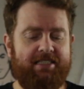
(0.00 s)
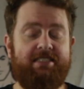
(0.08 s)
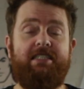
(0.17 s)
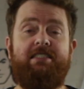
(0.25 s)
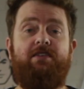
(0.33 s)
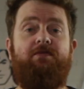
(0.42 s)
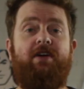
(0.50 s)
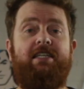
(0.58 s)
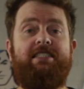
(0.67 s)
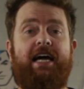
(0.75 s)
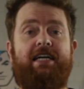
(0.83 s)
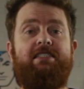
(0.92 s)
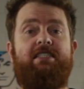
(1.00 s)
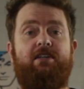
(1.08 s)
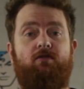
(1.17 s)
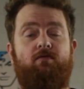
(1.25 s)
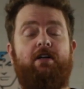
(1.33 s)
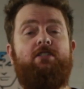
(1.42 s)
this is a
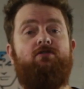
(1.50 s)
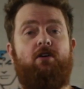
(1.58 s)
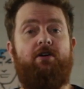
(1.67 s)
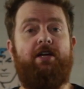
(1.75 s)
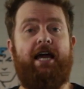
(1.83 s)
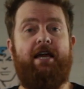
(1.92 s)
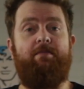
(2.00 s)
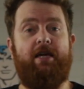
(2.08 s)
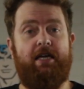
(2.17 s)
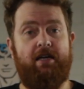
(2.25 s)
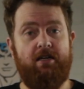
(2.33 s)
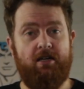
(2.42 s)
fantastic retro gaming